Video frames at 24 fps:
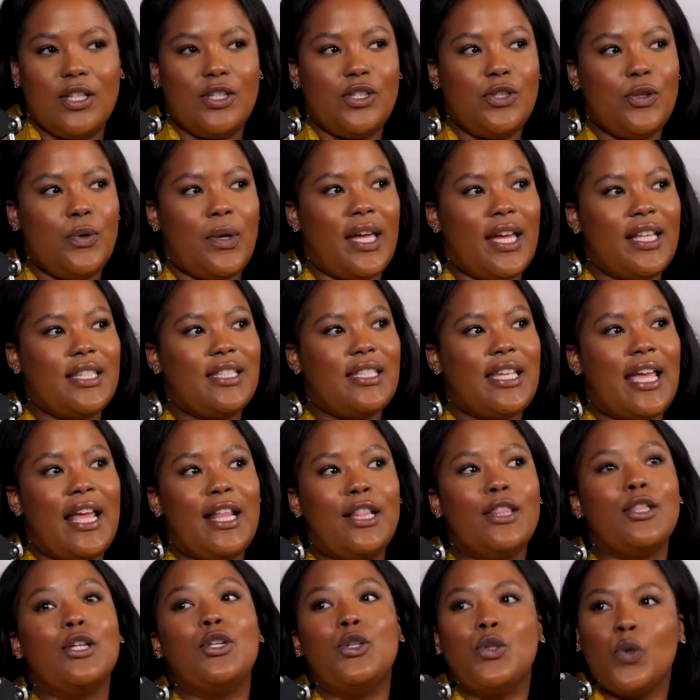to get in
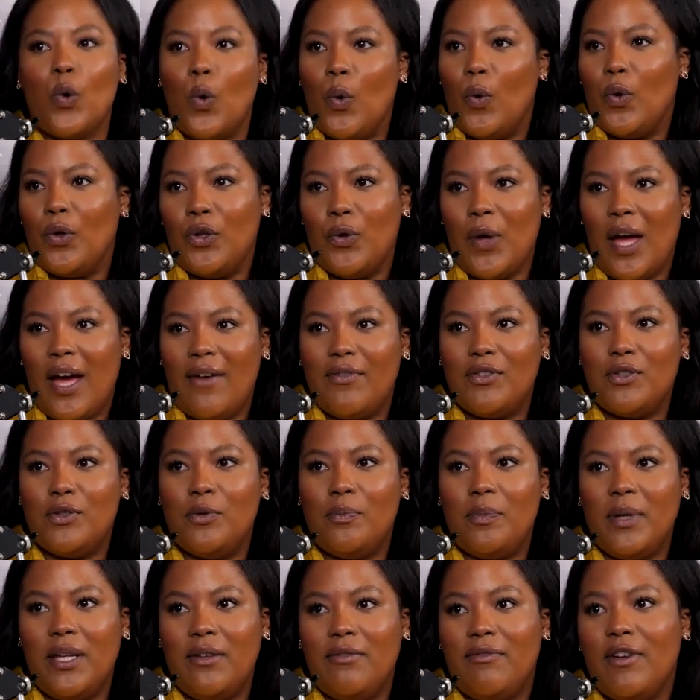the door, you have to
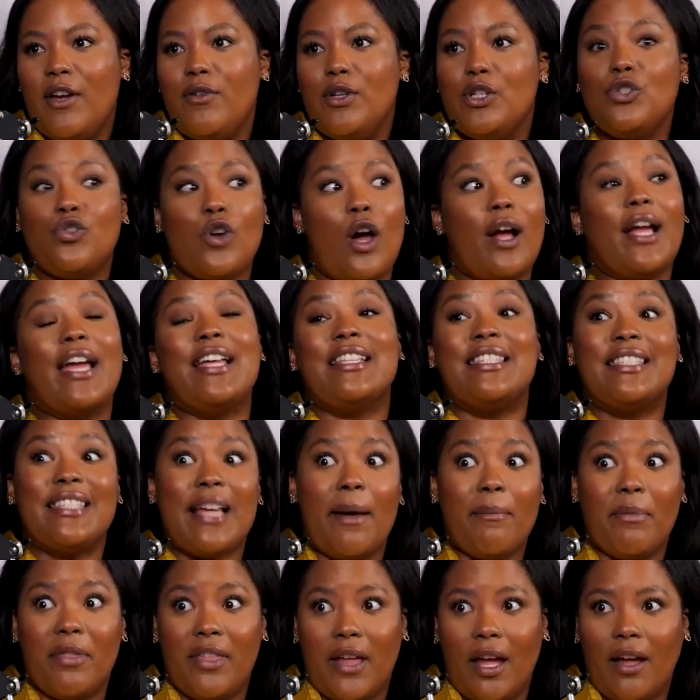be very strong at
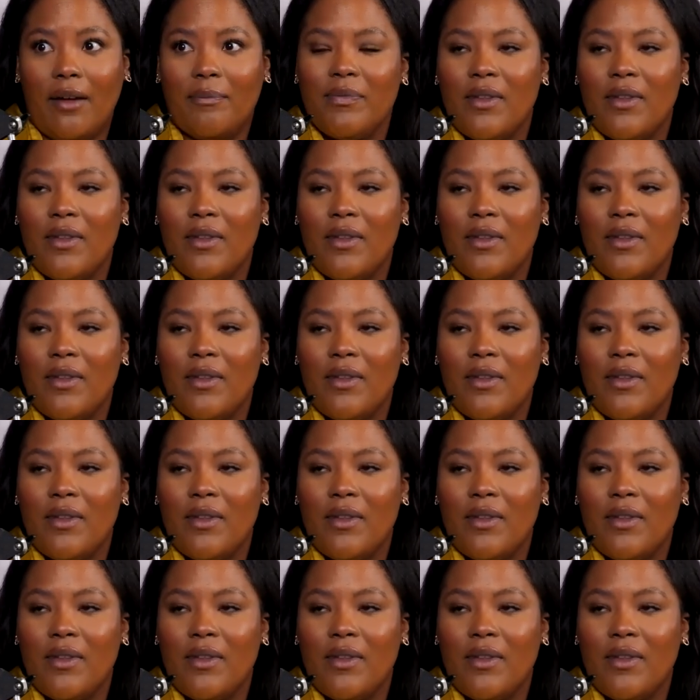something.